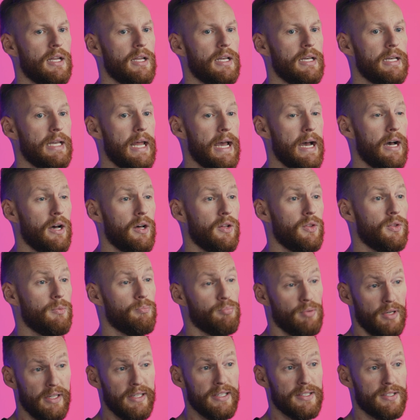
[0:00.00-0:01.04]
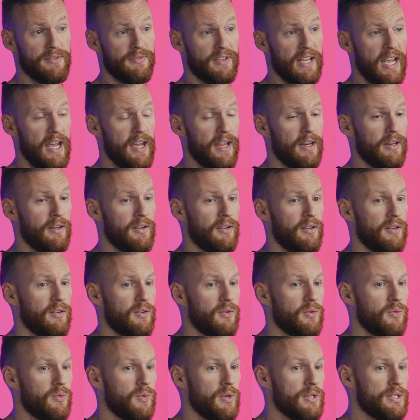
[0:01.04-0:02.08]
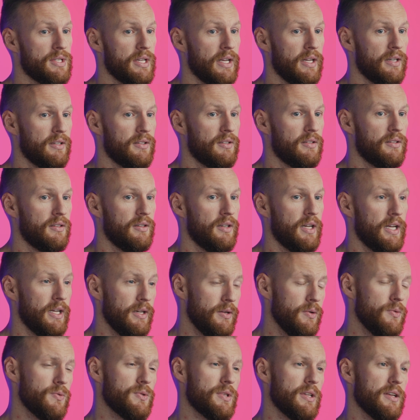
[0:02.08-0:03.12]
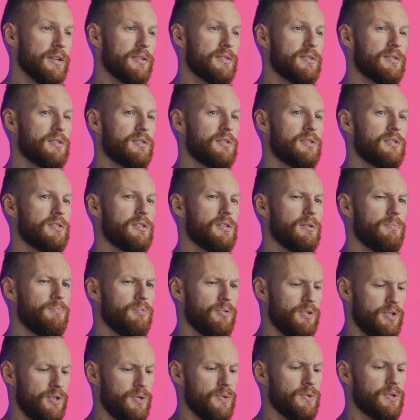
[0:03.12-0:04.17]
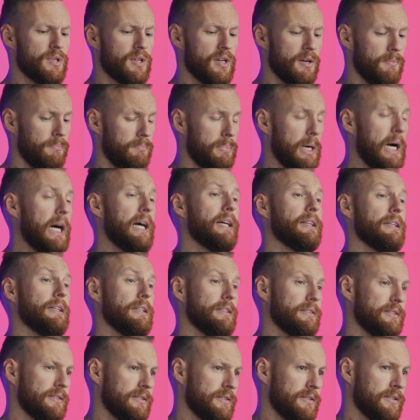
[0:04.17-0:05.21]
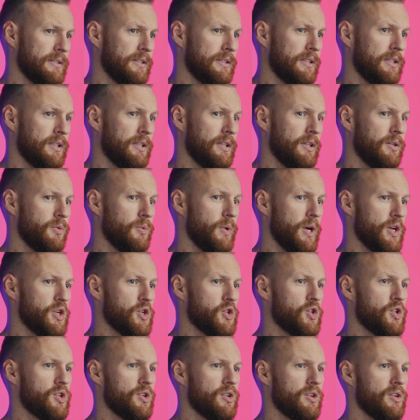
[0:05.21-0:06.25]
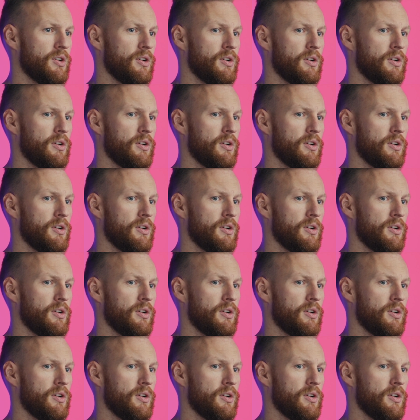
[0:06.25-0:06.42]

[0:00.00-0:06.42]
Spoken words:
Now, the brilliance of Ken was that he used this to produce a compiler, which